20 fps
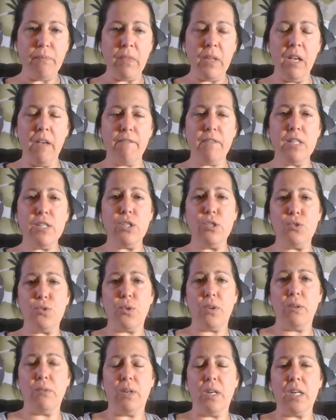If it's a
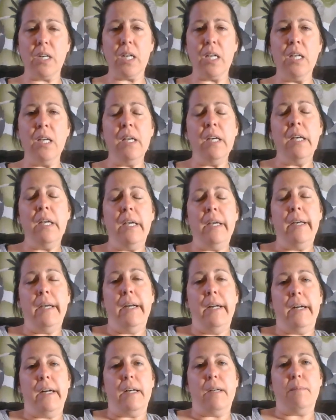short walk,
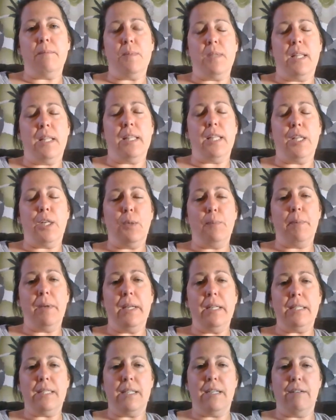a little
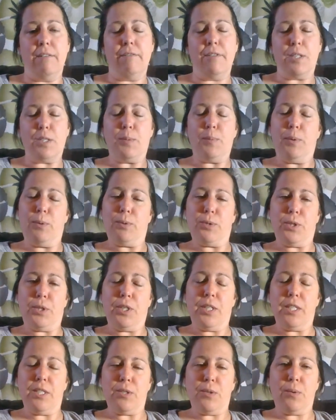bit of exposure
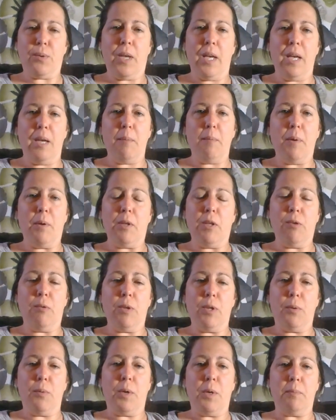is okay, but you
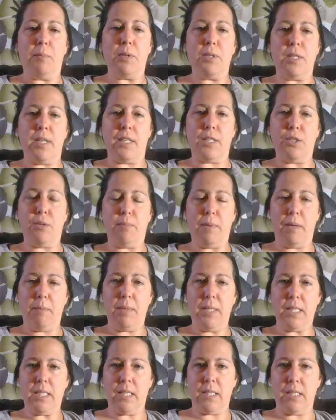really want to protect your
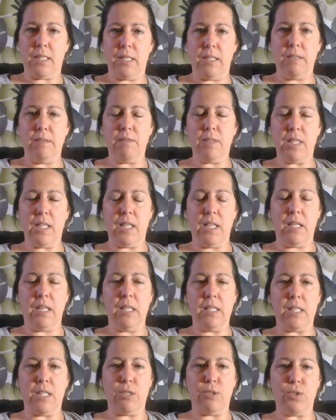baby's sensitive skin
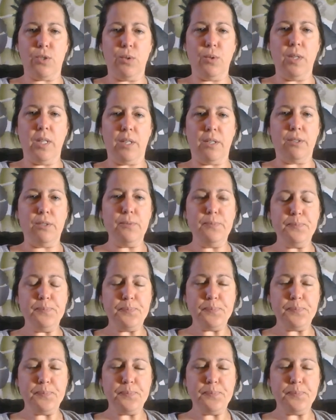as they're so little.